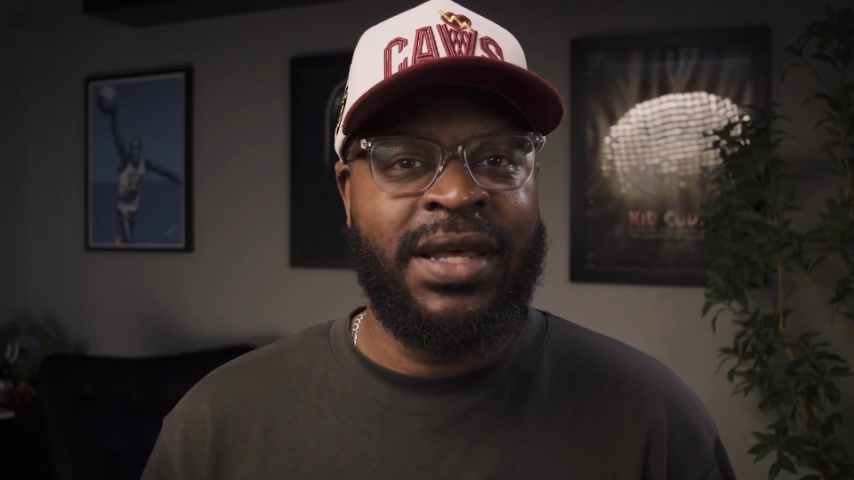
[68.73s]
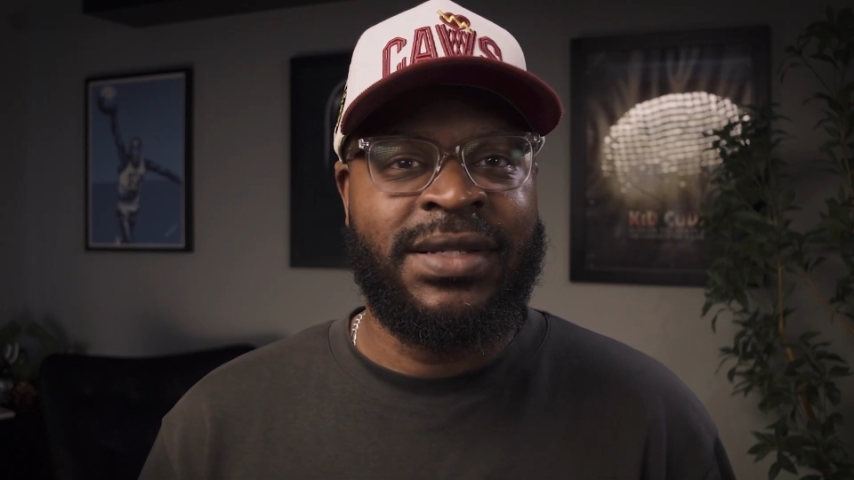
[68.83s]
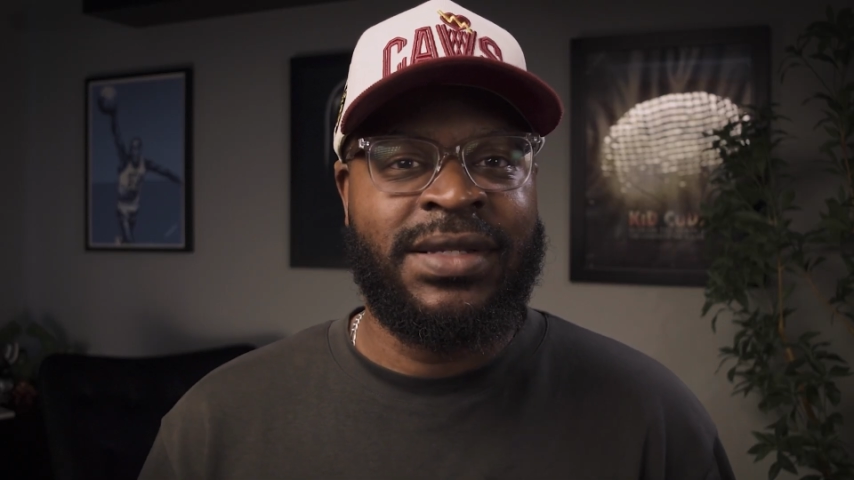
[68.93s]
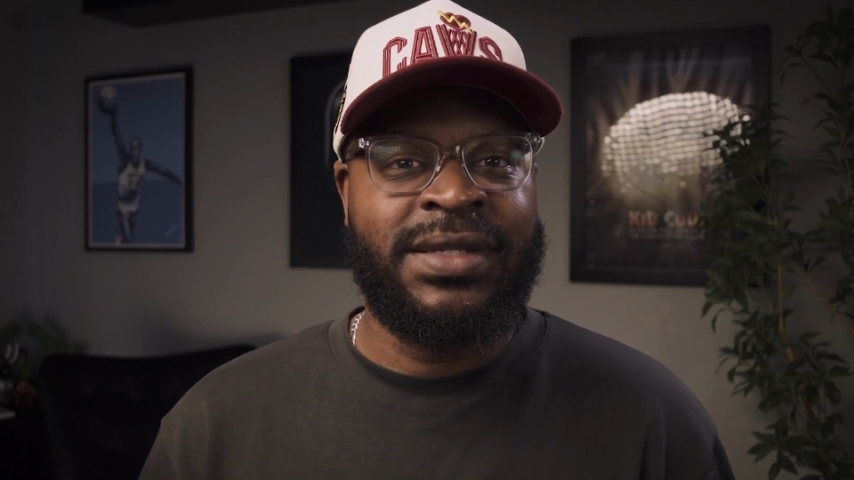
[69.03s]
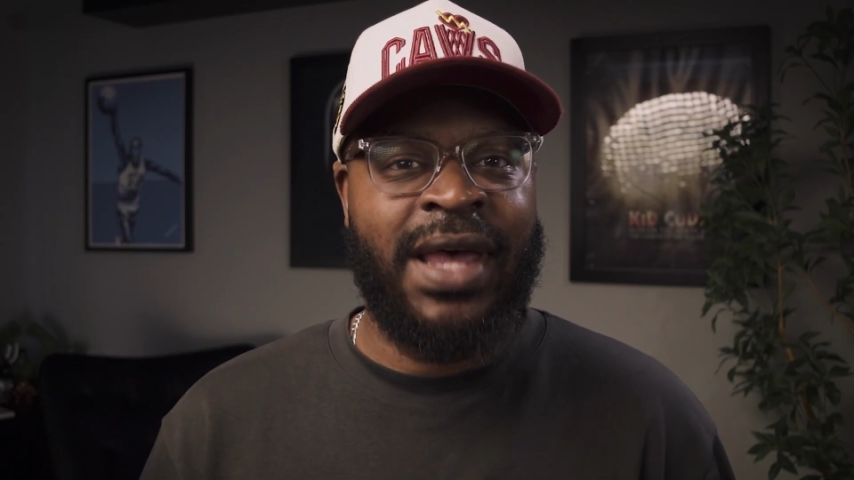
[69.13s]

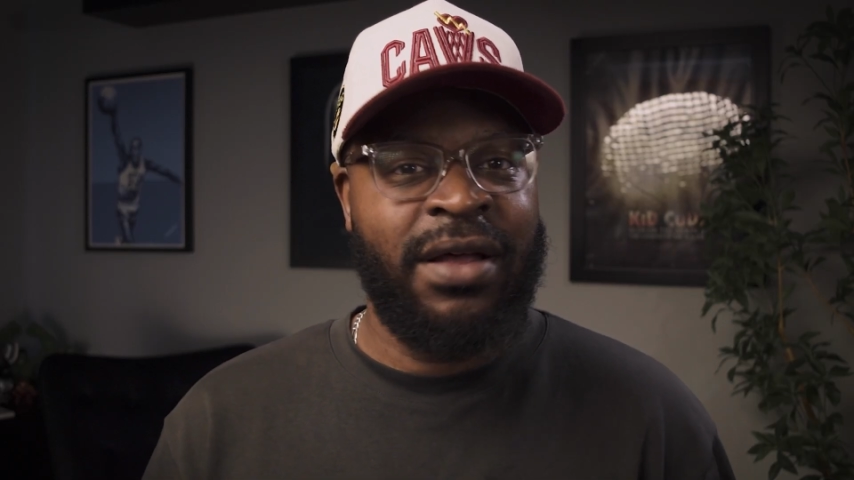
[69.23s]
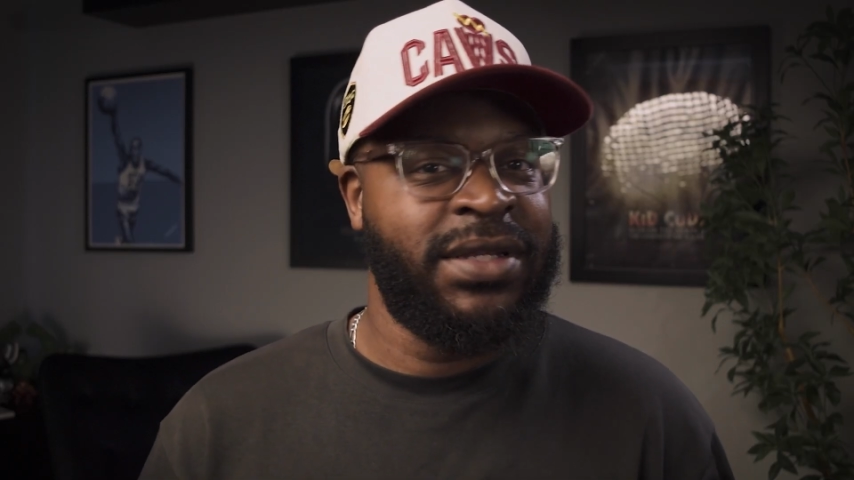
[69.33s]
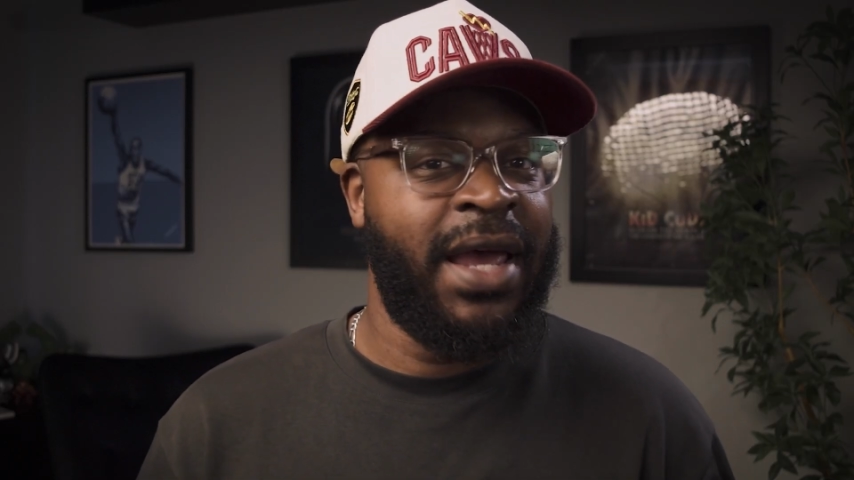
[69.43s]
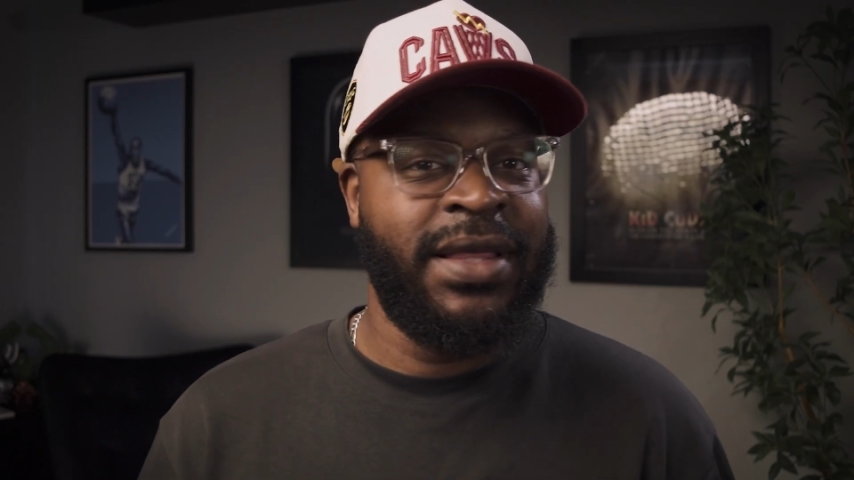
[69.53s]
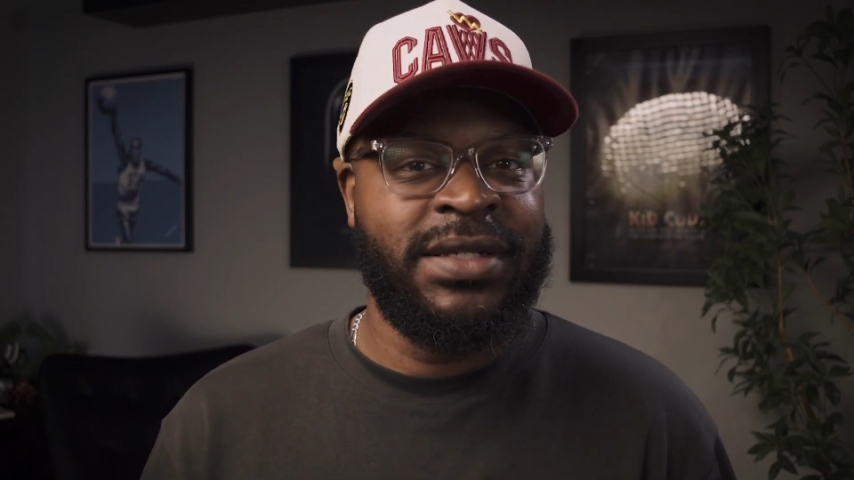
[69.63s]
it
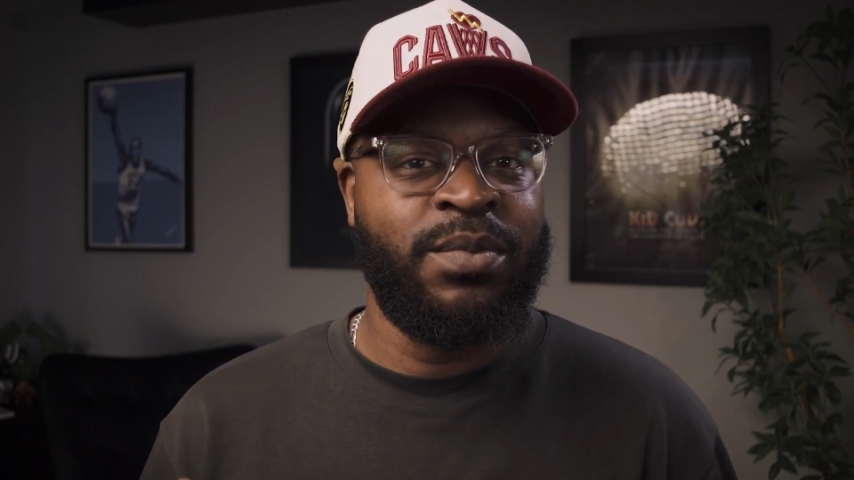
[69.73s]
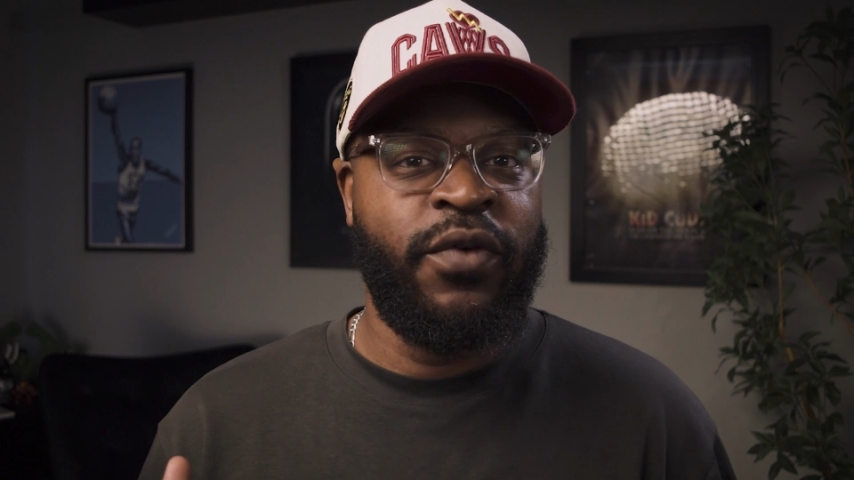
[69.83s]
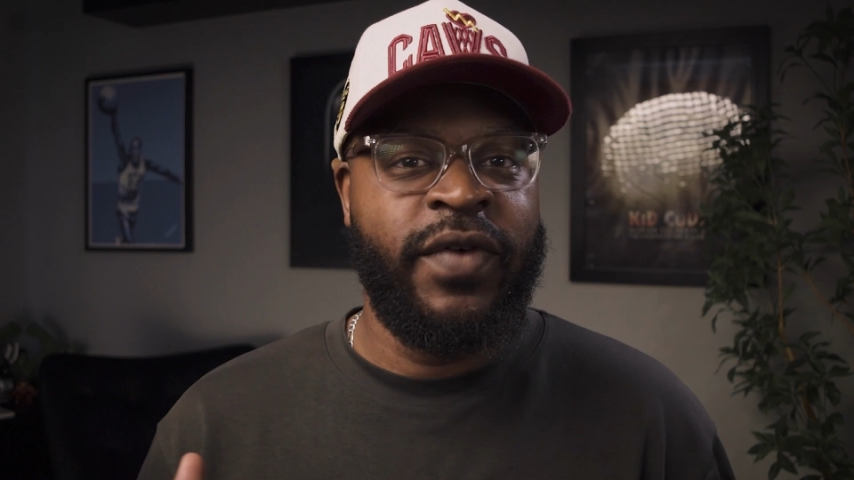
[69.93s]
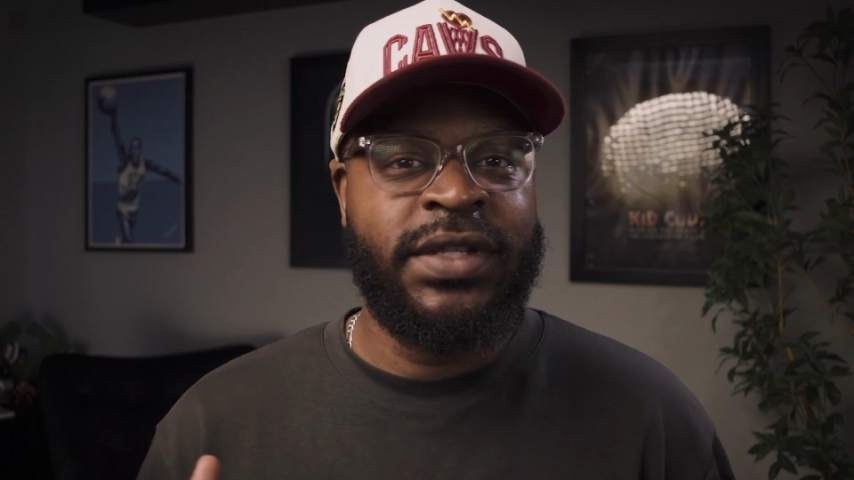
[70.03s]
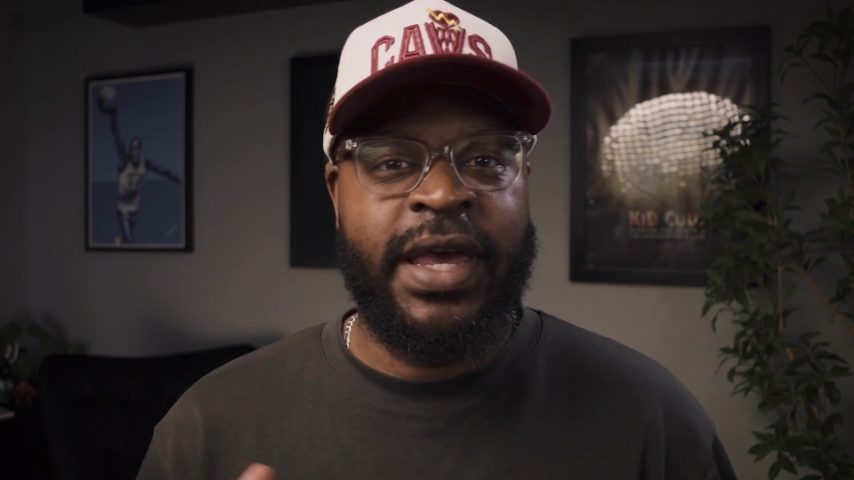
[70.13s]
sounds like this movie